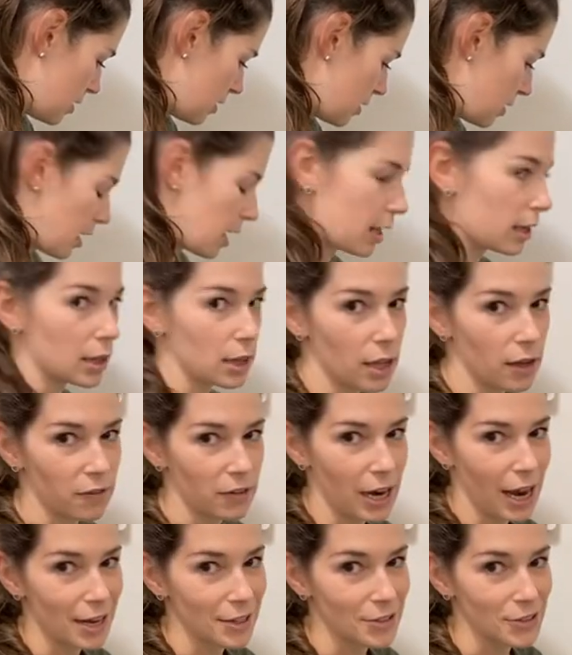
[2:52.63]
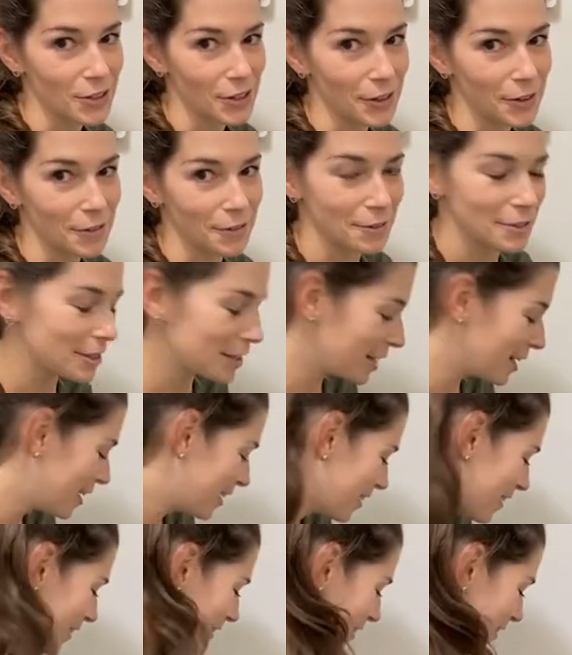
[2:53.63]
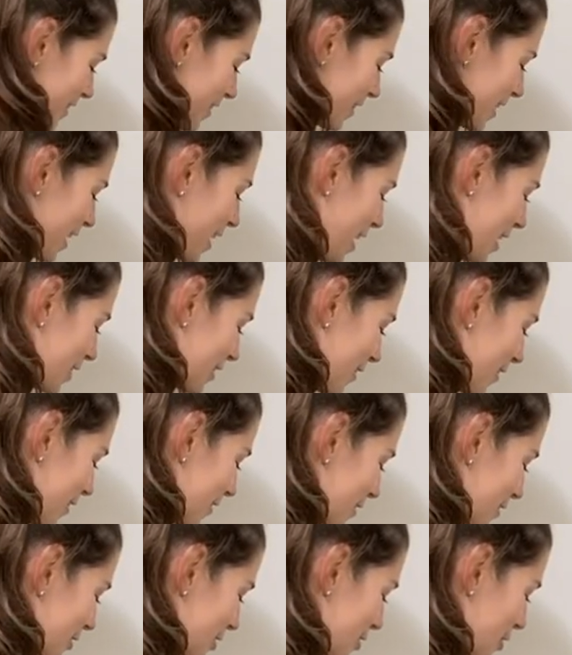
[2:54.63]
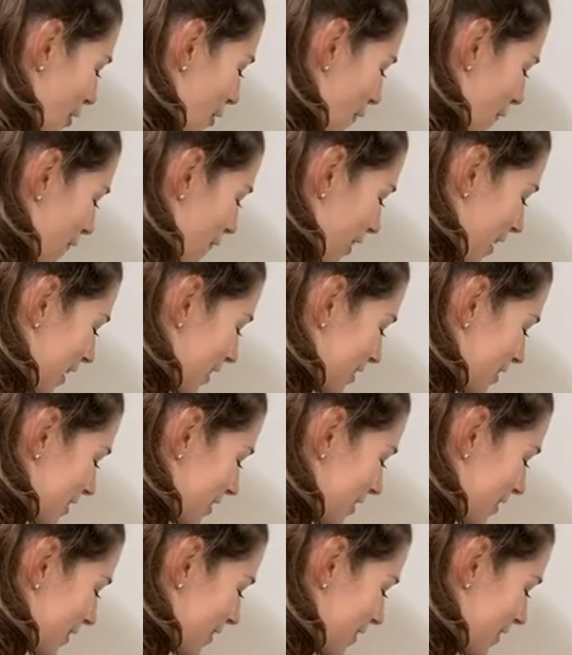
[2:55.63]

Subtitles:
I love gas stoves. They get hot so fast.